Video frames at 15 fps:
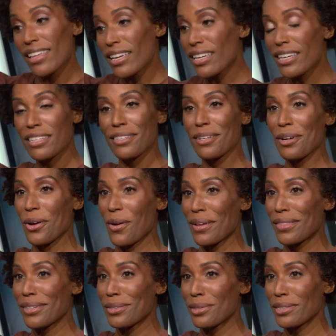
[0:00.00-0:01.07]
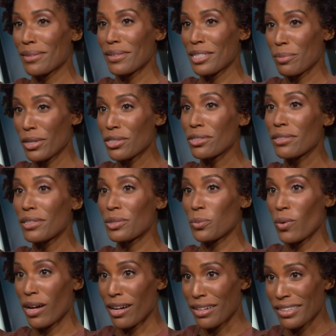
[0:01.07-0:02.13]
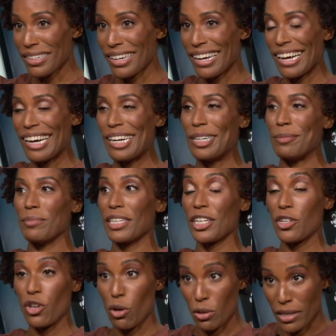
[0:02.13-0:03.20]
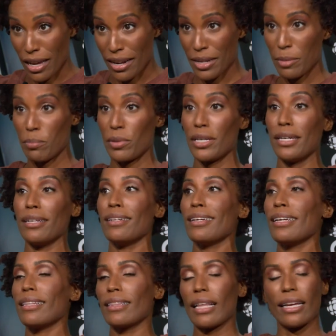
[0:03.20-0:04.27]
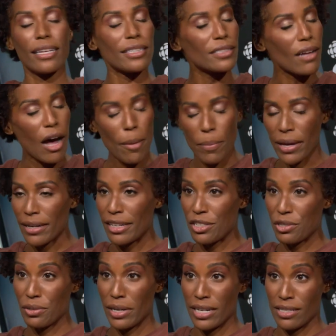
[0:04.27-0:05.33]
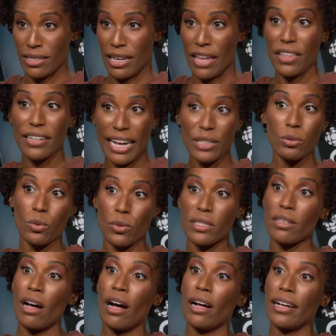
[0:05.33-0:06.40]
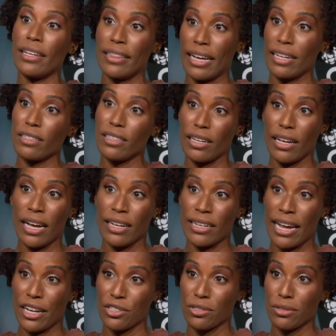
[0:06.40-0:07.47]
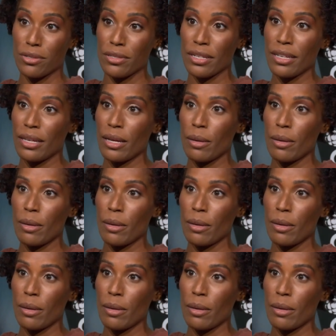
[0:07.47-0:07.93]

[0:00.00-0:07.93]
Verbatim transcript: think he's gonna go out there and do something special as well. He knows how to compete, but his top end is crazy. I think that's what we saw in that at Nationals.